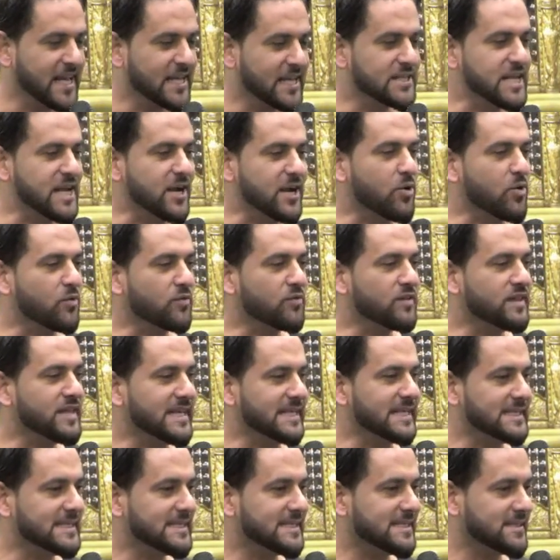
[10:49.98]
Take over
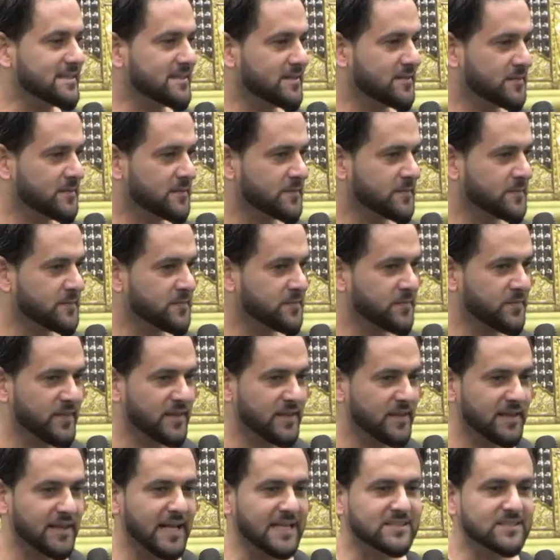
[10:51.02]
this.
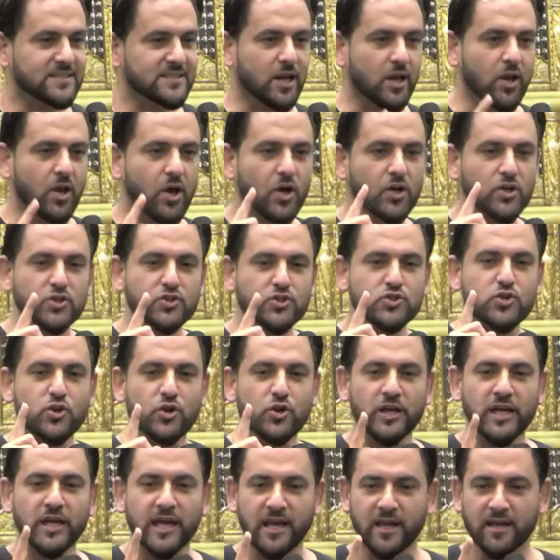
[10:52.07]
That's the longest
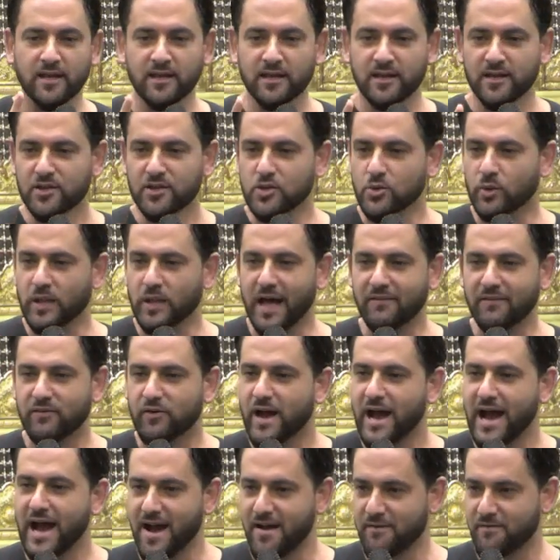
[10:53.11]
journey you will ever
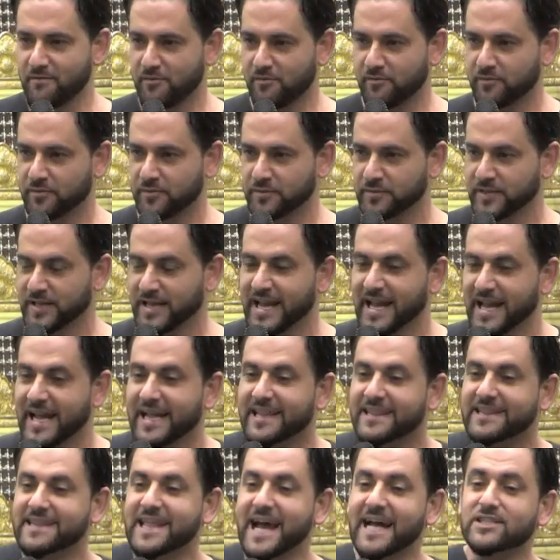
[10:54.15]
have.
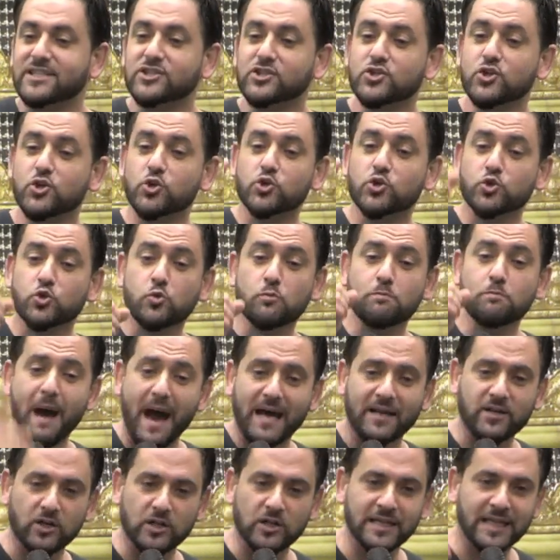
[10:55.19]
That's your true
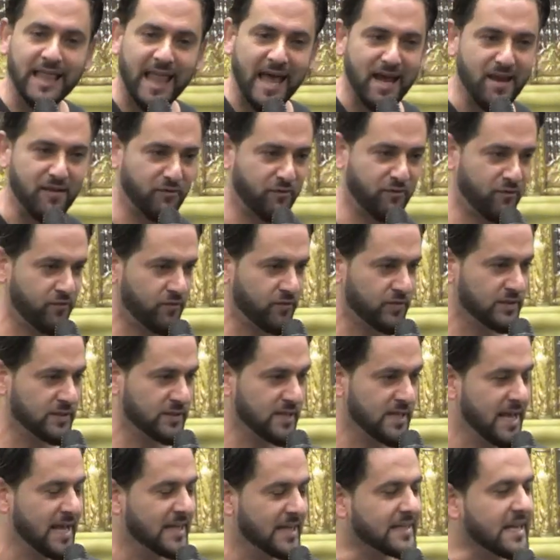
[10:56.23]
battle in life.
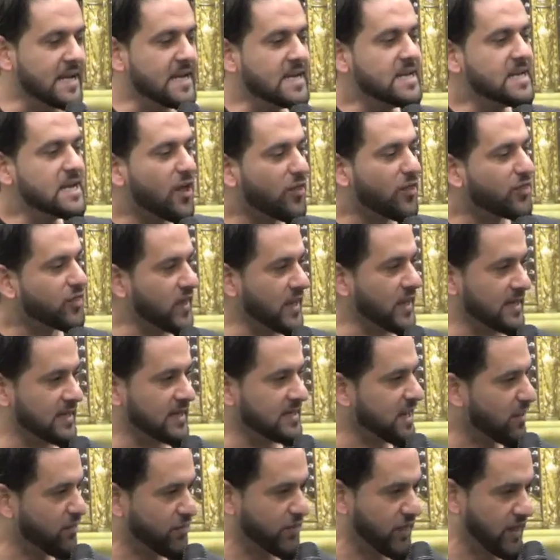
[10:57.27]
Then
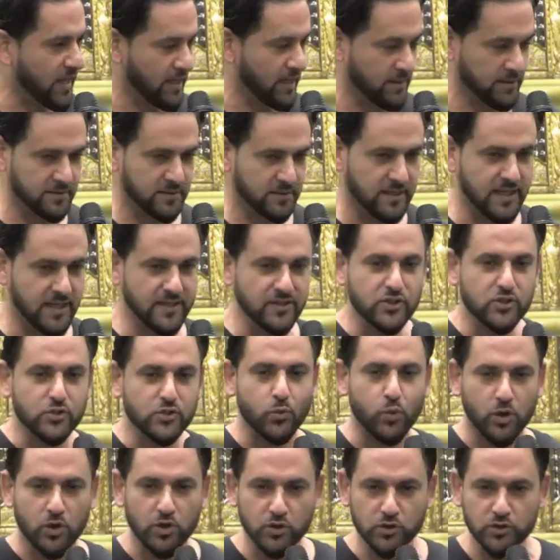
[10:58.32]
nothing in this
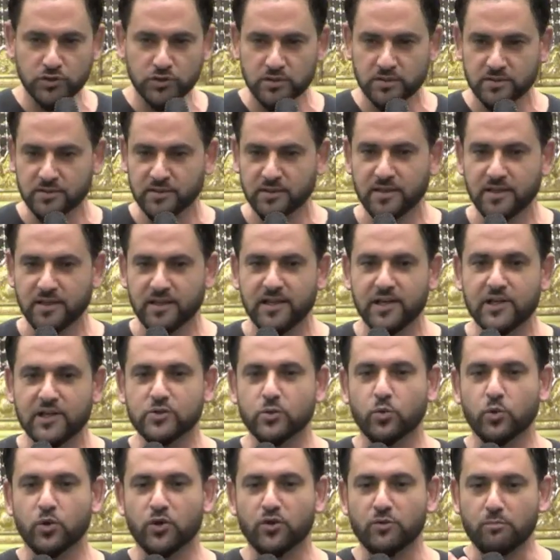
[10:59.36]
world is
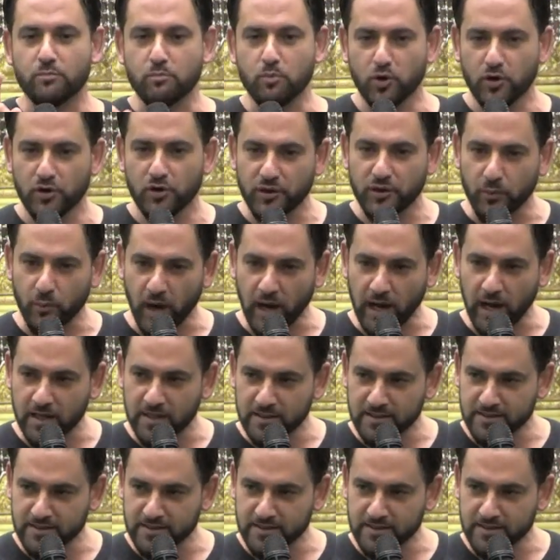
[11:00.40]
worth more than what?